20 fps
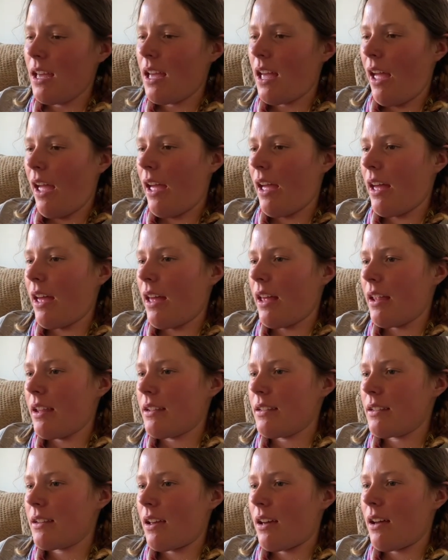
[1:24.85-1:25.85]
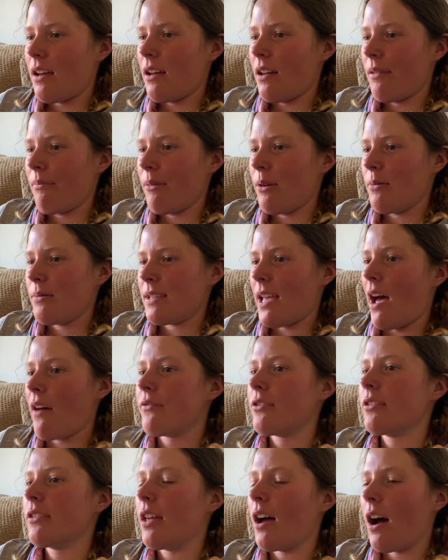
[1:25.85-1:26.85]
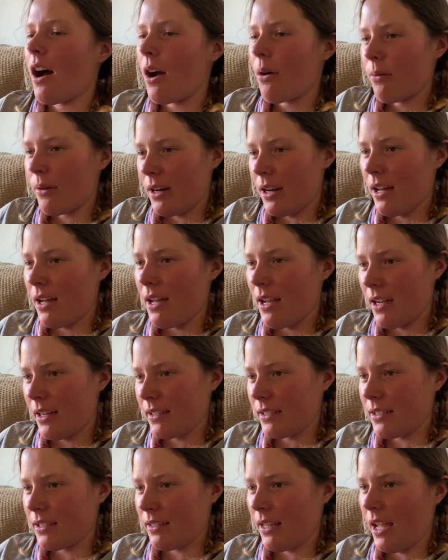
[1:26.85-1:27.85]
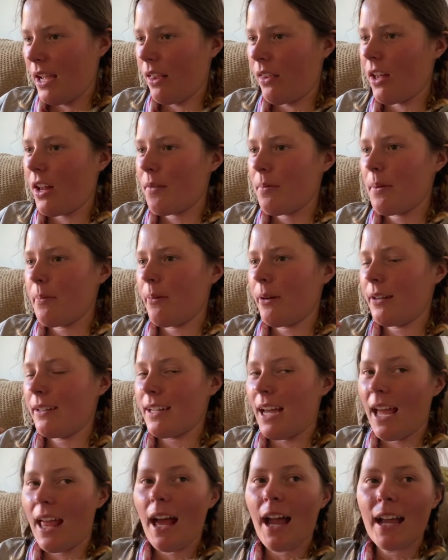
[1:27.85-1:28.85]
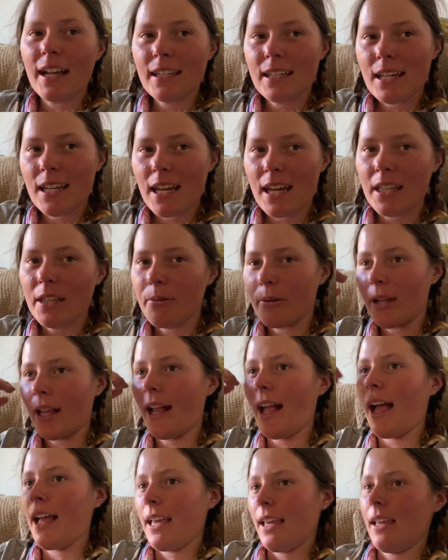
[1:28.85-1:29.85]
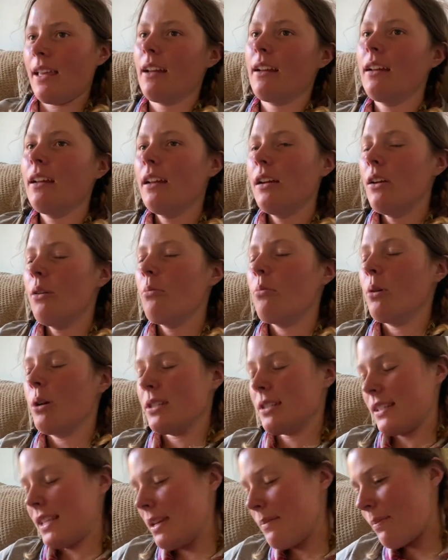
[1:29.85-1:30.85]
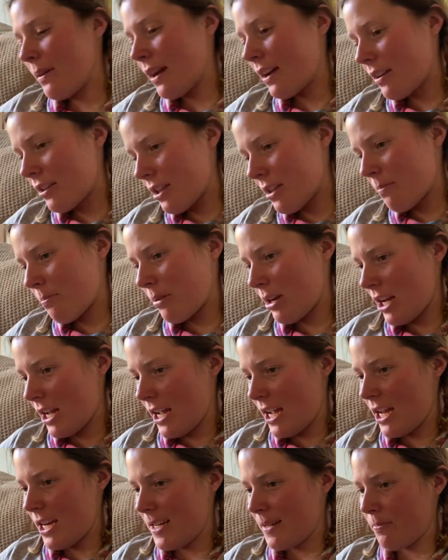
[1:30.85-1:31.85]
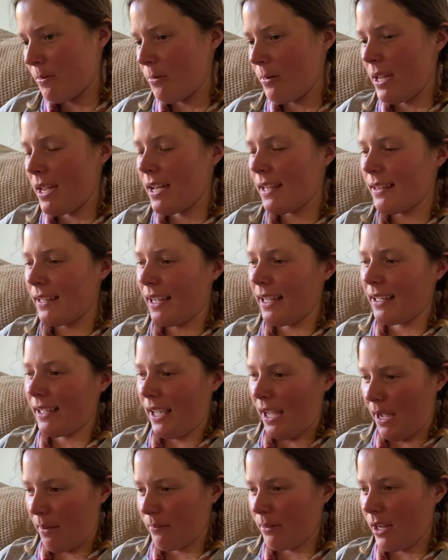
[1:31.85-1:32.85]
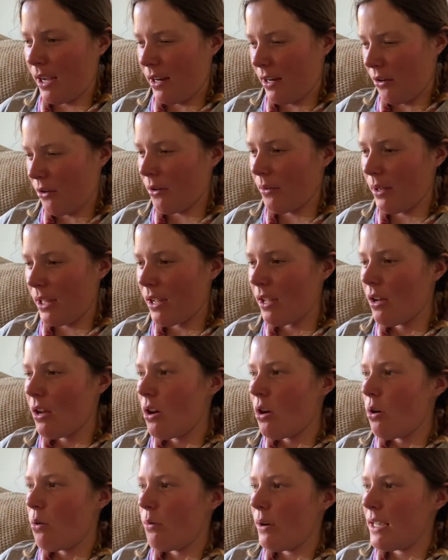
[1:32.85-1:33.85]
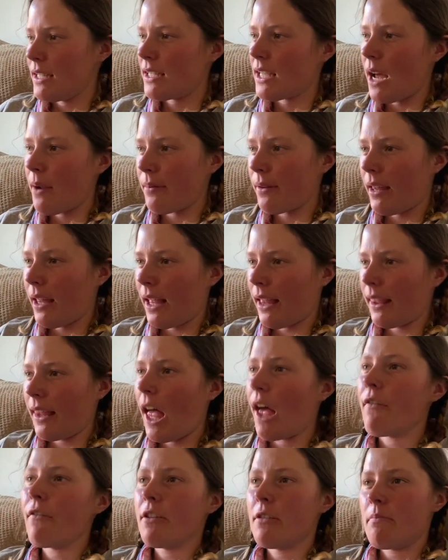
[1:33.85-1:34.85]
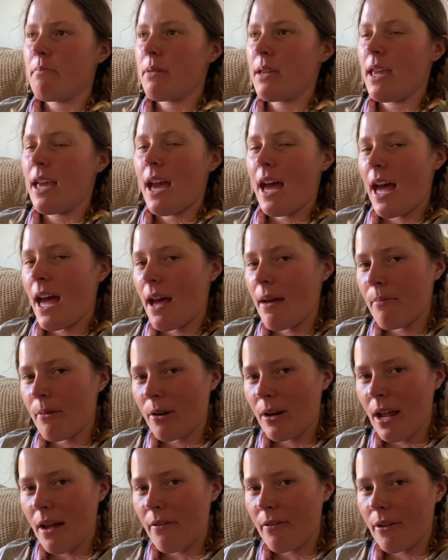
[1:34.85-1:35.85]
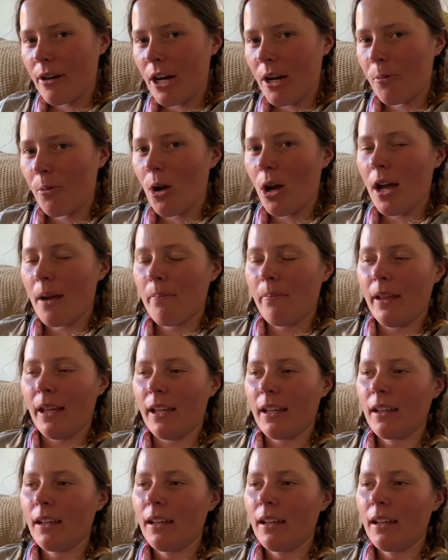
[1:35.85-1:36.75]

and it was after the aqueduct. Like a lot of people had night hiked it, and then we're like hiking. We're sleeping under the bridge, but we had like camped kind of like we stopped at like 11 p.m. or whatever, and woke up like